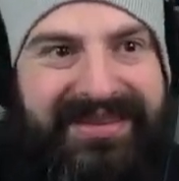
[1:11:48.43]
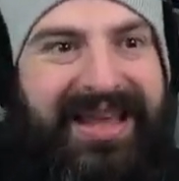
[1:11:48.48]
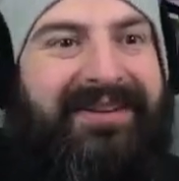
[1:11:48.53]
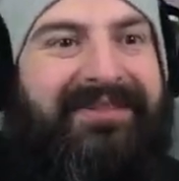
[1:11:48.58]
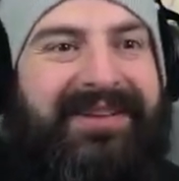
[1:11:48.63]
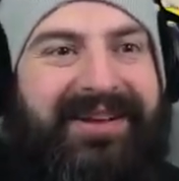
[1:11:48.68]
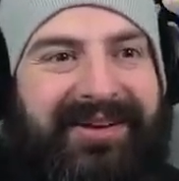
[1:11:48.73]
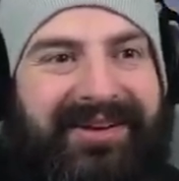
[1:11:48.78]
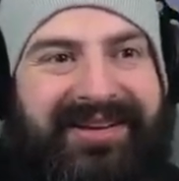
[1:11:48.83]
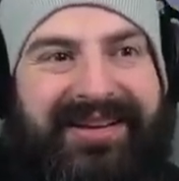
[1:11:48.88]

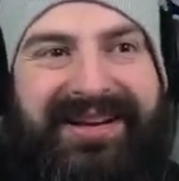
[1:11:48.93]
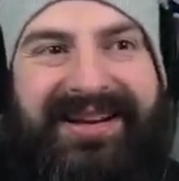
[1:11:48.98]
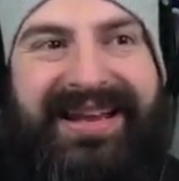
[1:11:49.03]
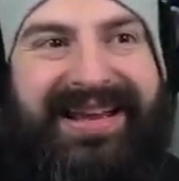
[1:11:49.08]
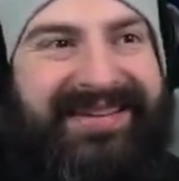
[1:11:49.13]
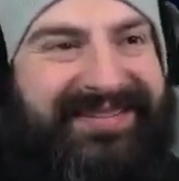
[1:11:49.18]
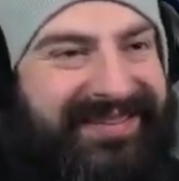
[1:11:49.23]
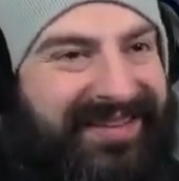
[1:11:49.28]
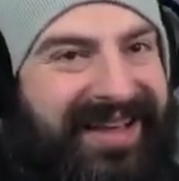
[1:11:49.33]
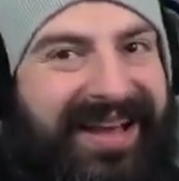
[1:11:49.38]
Definitely got on your
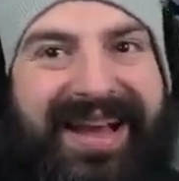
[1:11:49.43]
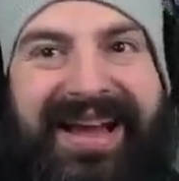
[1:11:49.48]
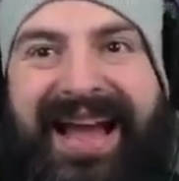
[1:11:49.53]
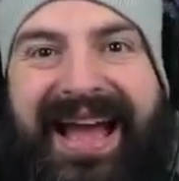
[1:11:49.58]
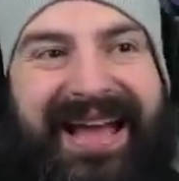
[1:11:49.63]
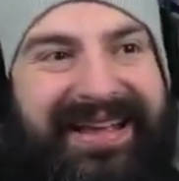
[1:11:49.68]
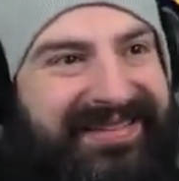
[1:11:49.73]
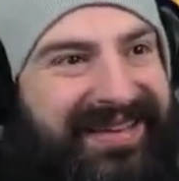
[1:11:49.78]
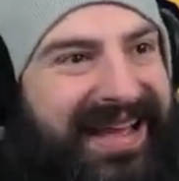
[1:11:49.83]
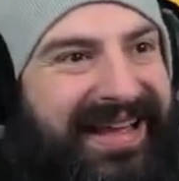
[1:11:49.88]
list.
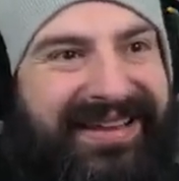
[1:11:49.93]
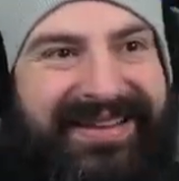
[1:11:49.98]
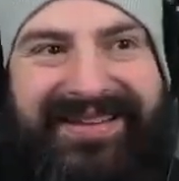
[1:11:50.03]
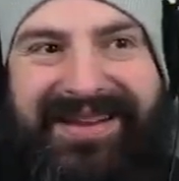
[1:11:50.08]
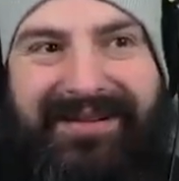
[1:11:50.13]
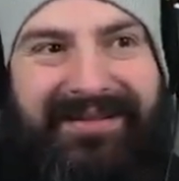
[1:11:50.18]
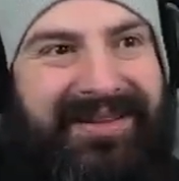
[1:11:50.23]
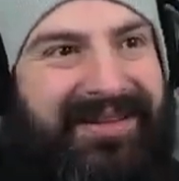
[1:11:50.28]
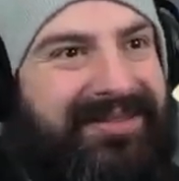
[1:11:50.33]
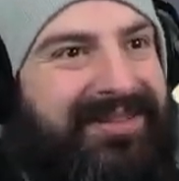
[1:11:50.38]
It's at
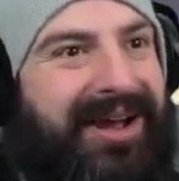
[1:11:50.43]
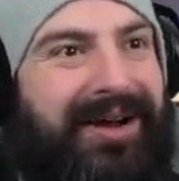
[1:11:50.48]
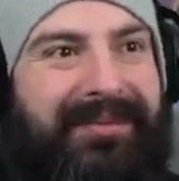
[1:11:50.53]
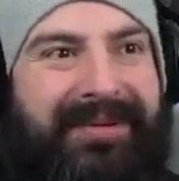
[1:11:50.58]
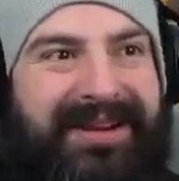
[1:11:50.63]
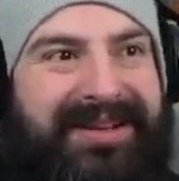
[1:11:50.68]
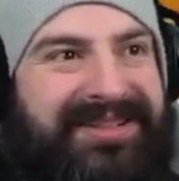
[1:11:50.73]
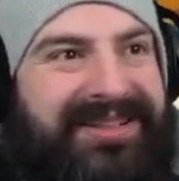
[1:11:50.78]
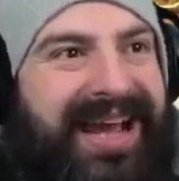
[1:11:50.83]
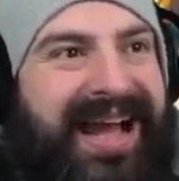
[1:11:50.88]
the, the, top
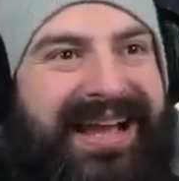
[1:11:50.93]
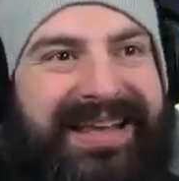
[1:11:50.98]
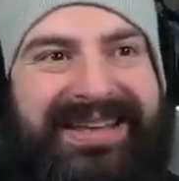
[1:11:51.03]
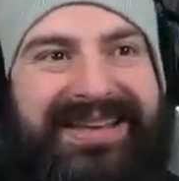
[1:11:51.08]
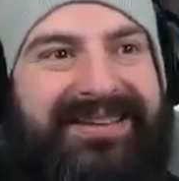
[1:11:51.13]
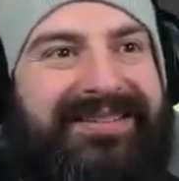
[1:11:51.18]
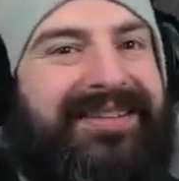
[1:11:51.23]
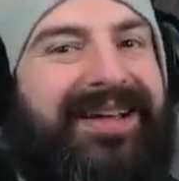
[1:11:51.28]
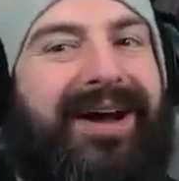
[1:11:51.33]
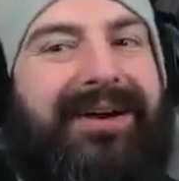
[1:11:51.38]
of the chat.
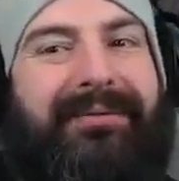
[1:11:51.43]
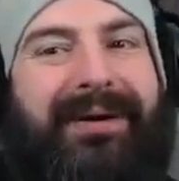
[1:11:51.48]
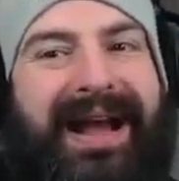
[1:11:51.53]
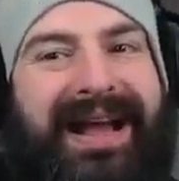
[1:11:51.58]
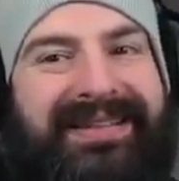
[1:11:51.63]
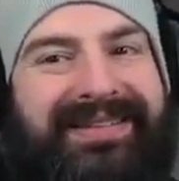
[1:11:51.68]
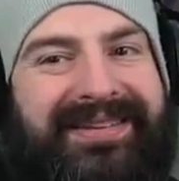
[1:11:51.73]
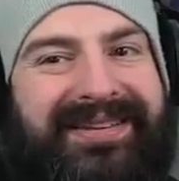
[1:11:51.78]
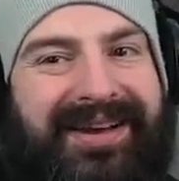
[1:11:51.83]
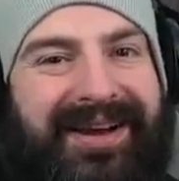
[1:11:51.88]
You know
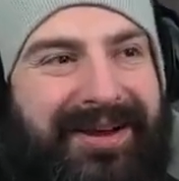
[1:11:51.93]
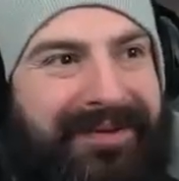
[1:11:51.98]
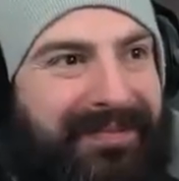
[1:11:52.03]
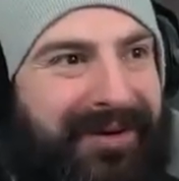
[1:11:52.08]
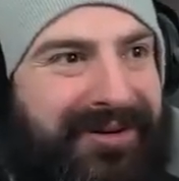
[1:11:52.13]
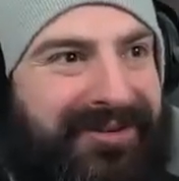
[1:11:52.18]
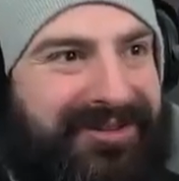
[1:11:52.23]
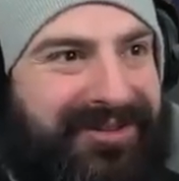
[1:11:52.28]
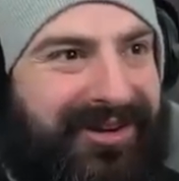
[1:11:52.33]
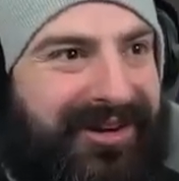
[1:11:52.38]
where to go,
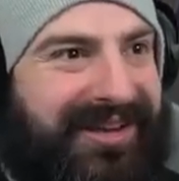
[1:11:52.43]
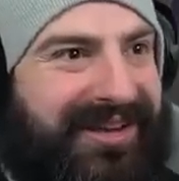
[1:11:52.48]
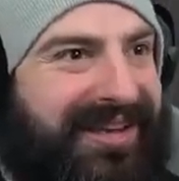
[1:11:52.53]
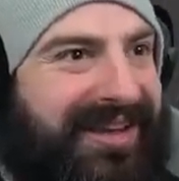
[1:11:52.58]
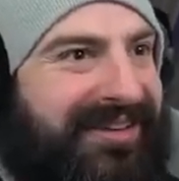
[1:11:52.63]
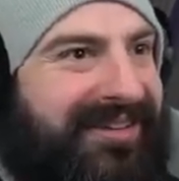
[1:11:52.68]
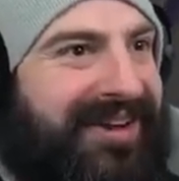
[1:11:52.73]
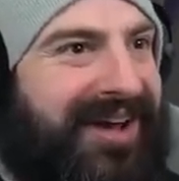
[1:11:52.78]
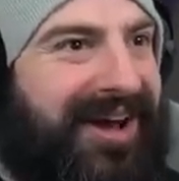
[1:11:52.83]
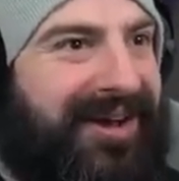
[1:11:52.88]
Bok Choy.
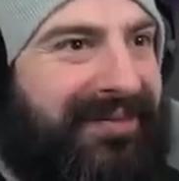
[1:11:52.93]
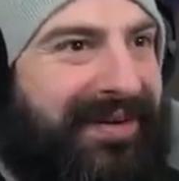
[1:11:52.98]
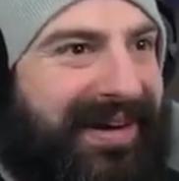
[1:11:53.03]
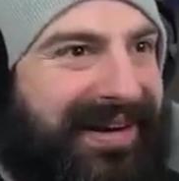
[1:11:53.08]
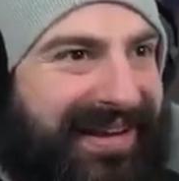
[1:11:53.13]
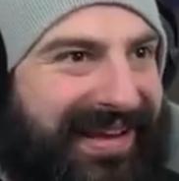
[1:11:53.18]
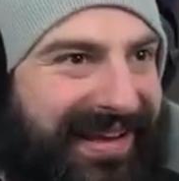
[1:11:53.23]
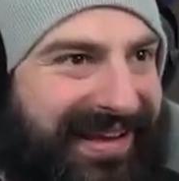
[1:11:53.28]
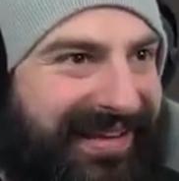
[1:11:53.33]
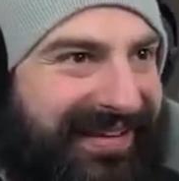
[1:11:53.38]
You know,
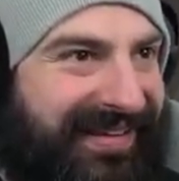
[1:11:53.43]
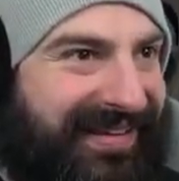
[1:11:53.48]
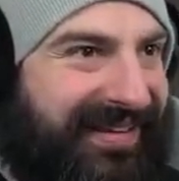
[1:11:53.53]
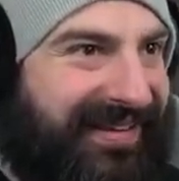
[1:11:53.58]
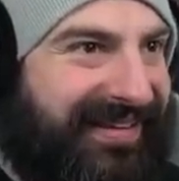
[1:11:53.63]
buddy.